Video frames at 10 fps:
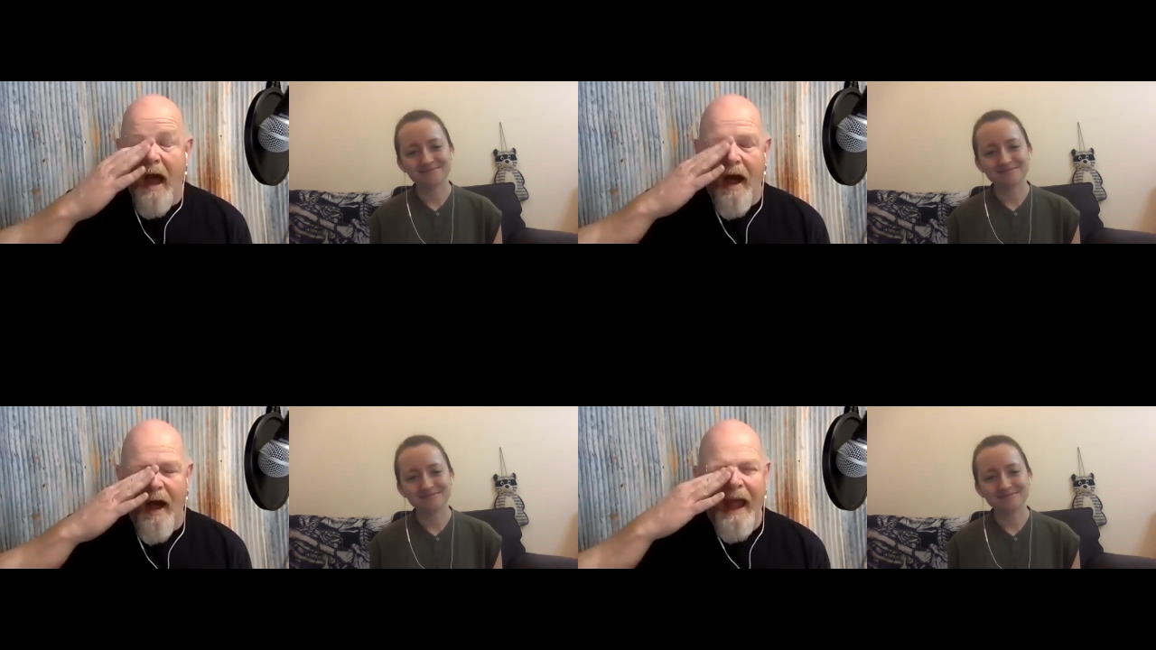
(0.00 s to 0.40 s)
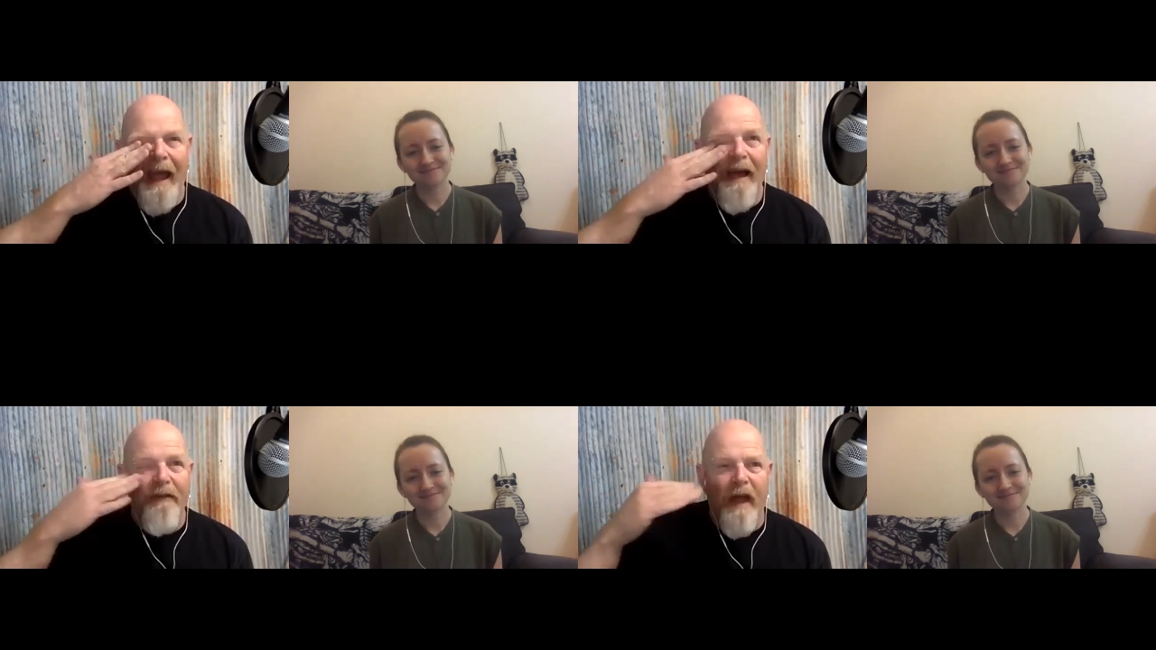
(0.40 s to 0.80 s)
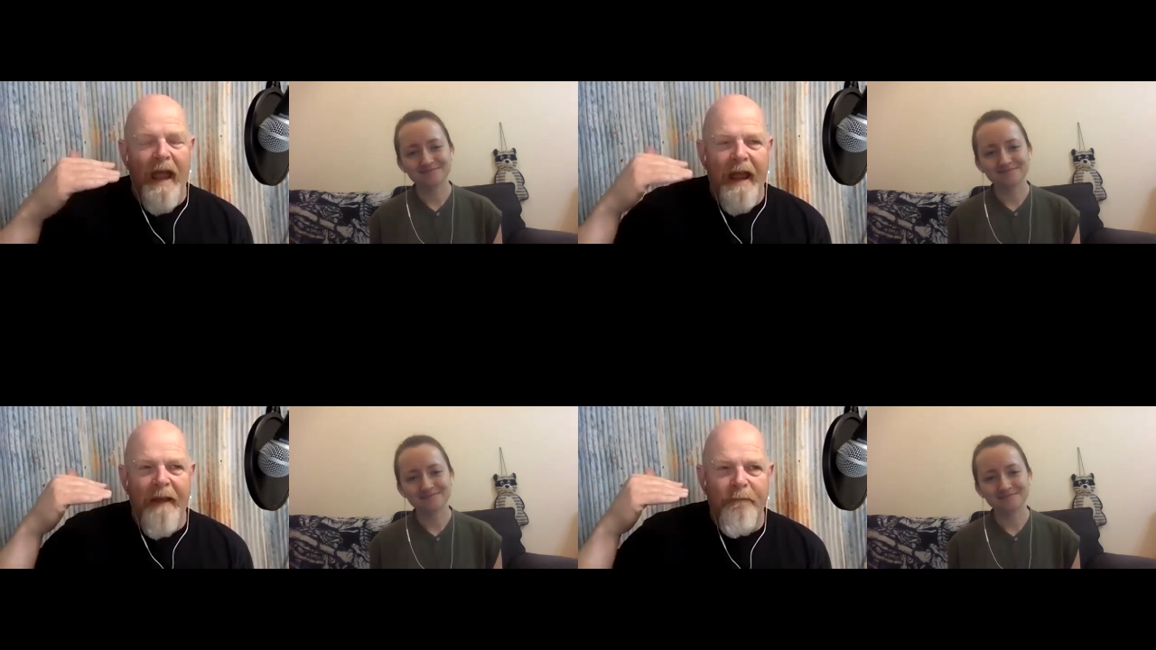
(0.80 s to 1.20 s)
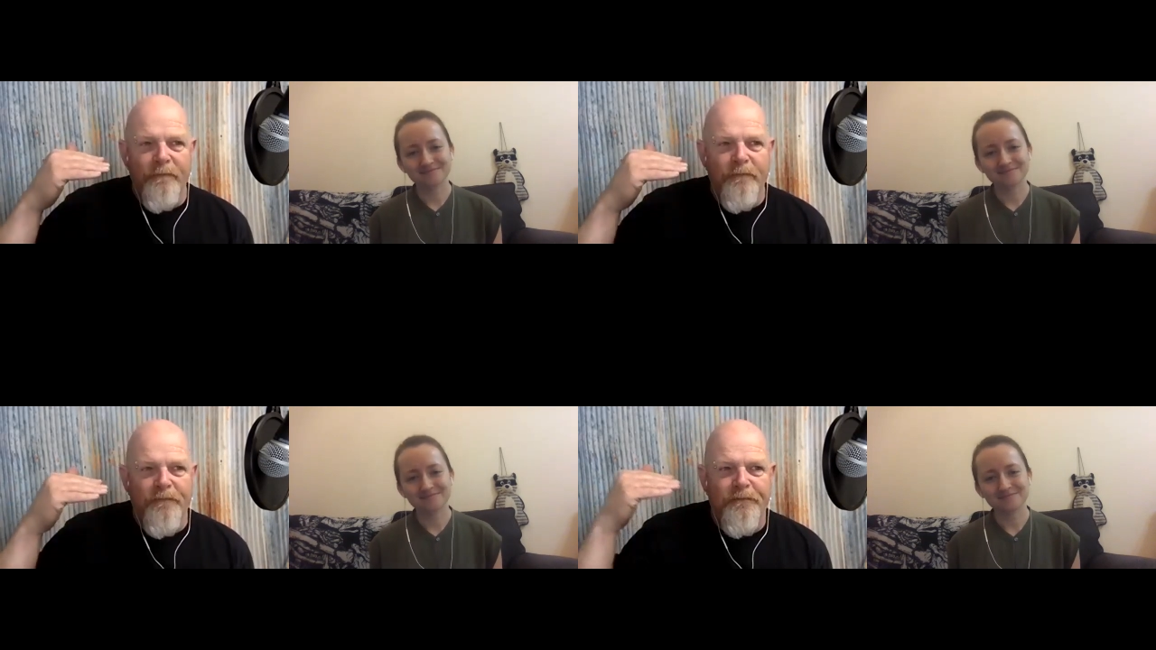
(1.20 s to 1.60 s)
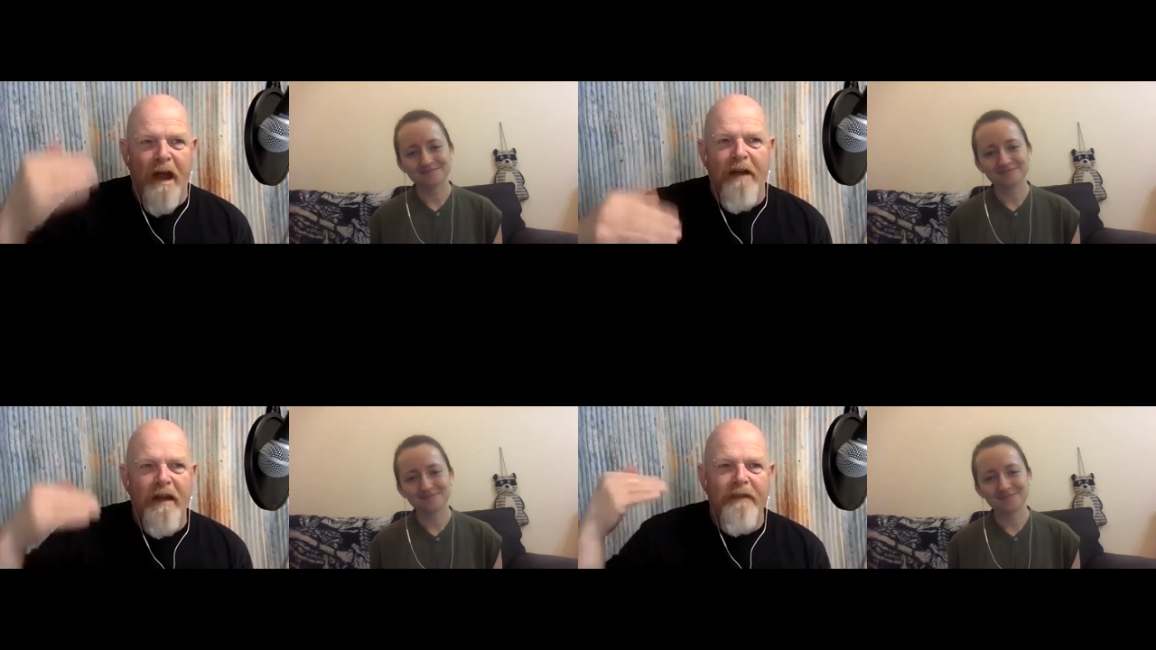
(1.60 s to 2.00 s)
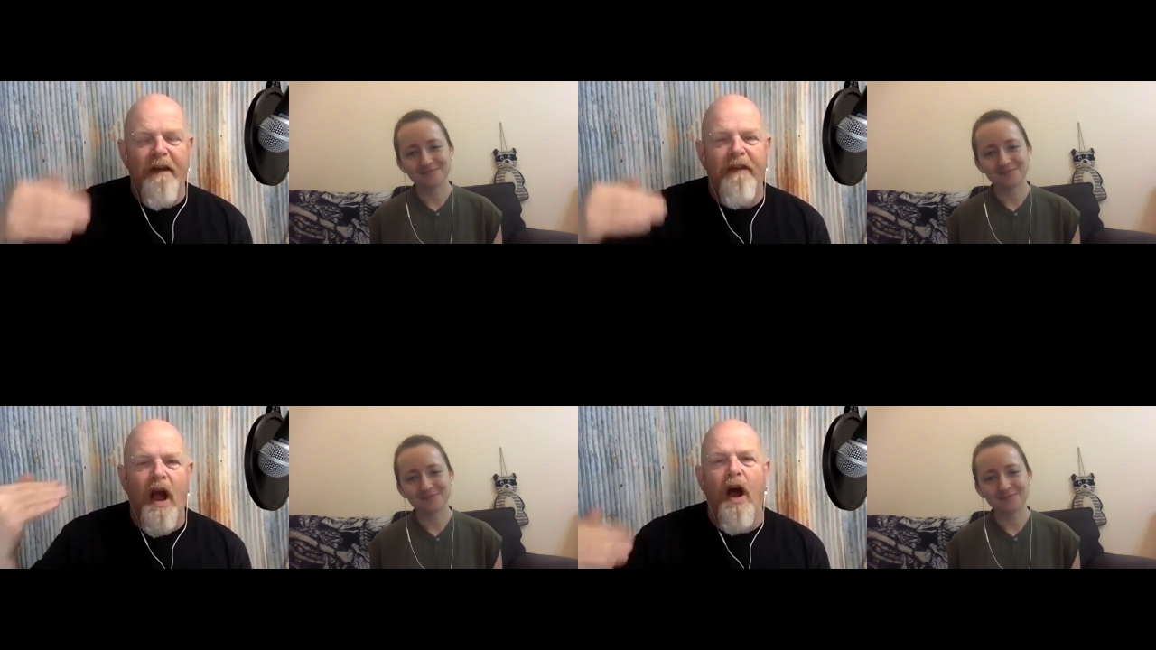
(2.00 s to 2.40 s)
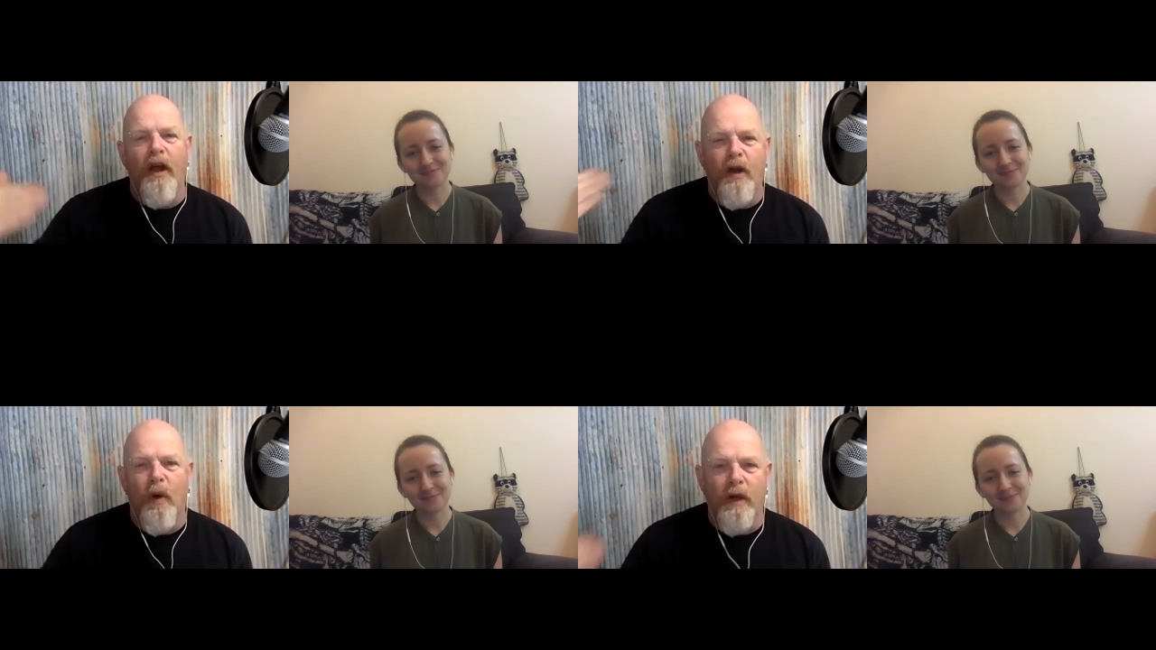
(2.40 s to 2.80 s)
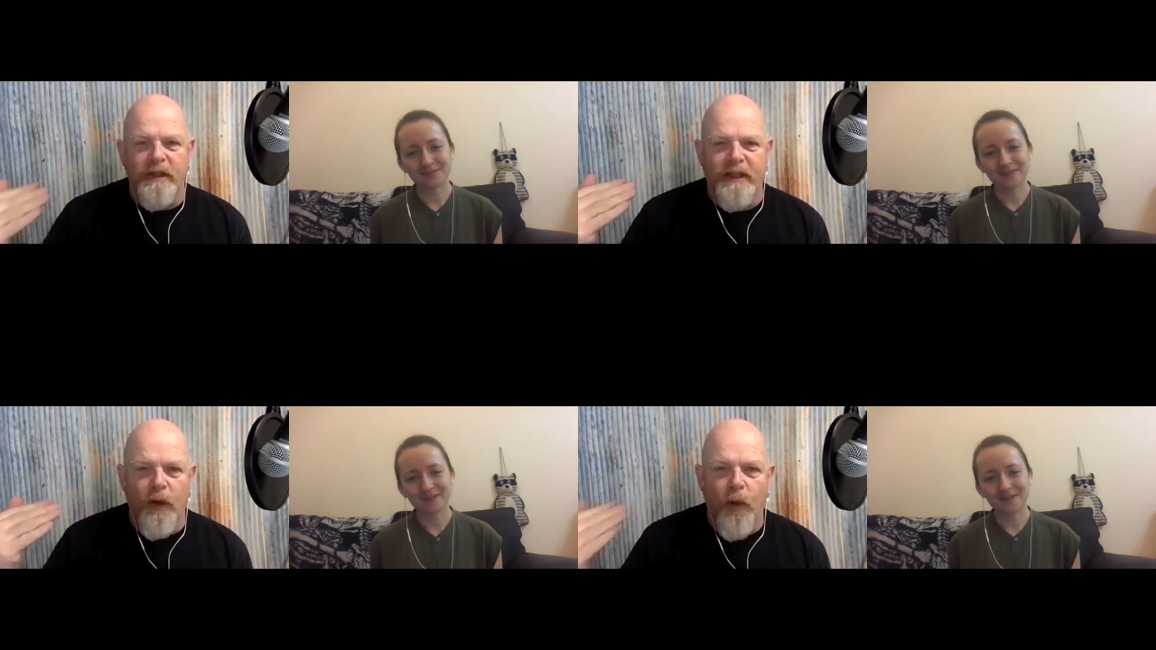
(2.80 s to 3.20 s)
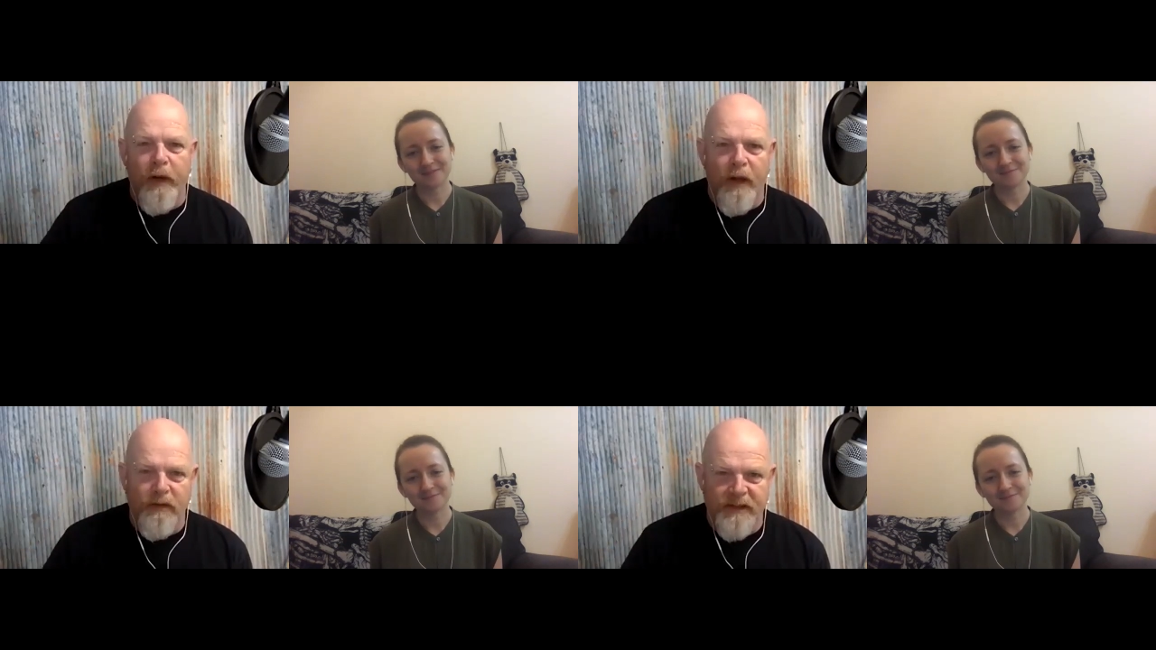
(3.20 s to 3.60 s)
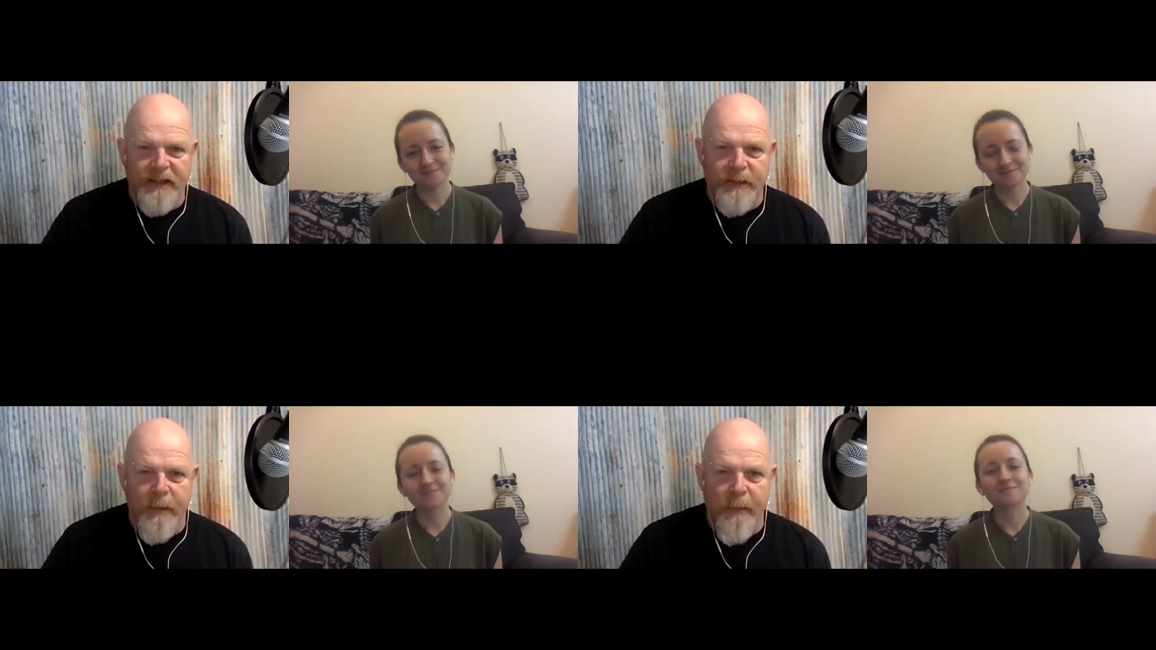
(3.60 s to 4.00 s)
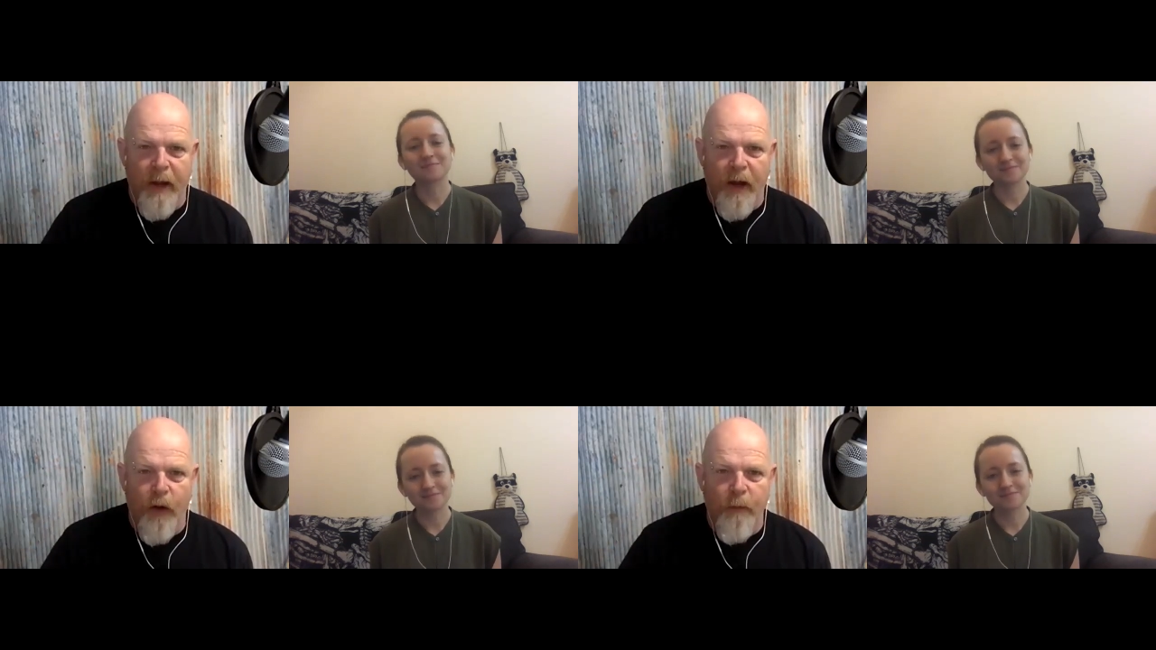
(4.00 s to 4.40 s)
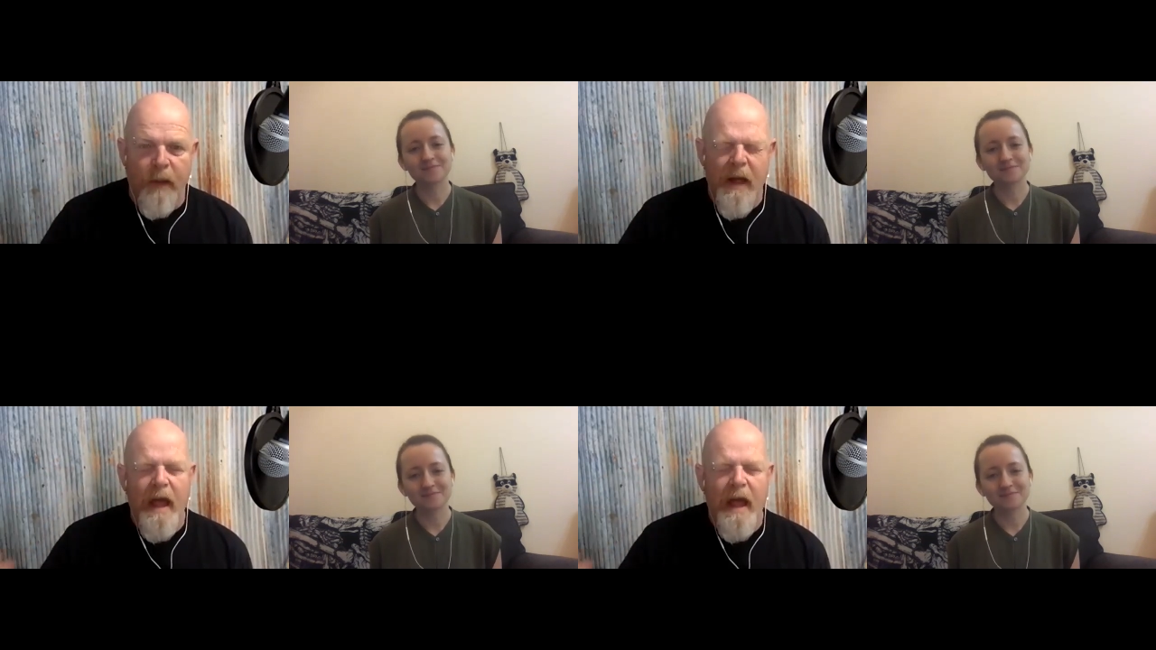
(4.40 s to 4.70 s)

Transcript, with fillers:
Speaker 1: I have a very, very high quality audio system in my home,